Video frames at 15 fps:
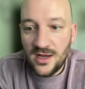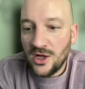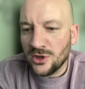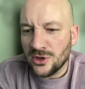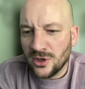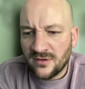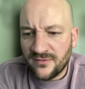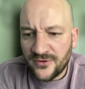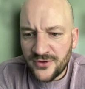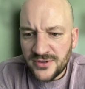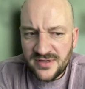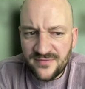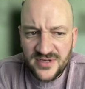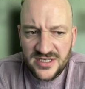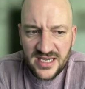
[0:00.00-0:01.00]
Look for those
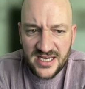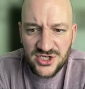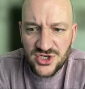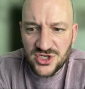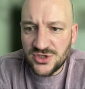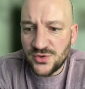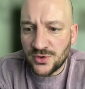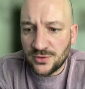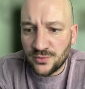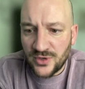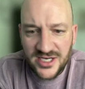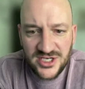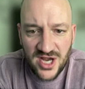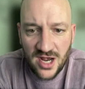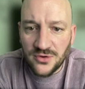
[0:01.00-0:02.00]
invitations or
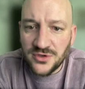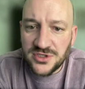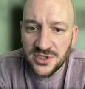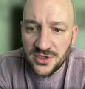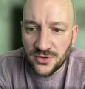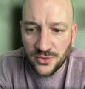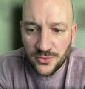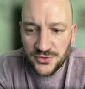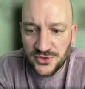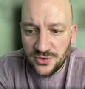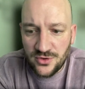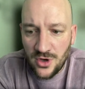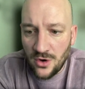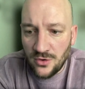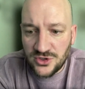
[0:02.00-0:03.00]
reach out to groups
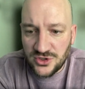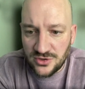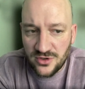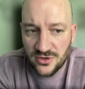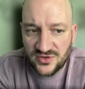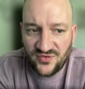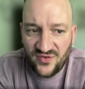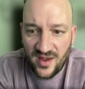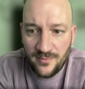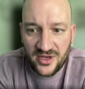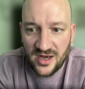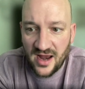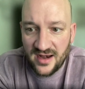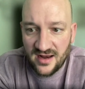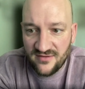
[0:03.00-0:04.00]
do those family
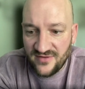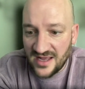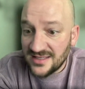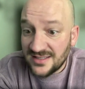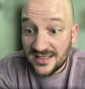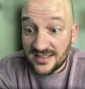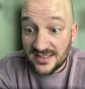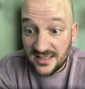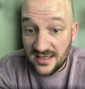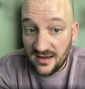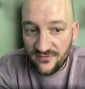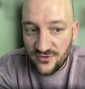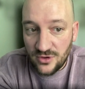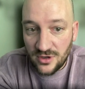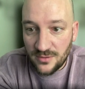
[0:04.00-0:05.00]
night events and see
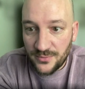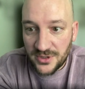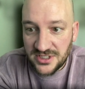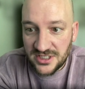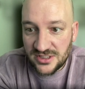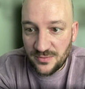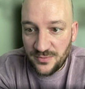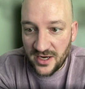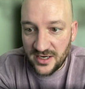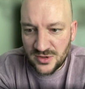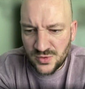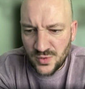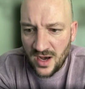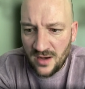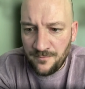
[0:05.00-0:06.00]
if you can participate
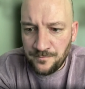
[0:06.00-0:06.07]
as well.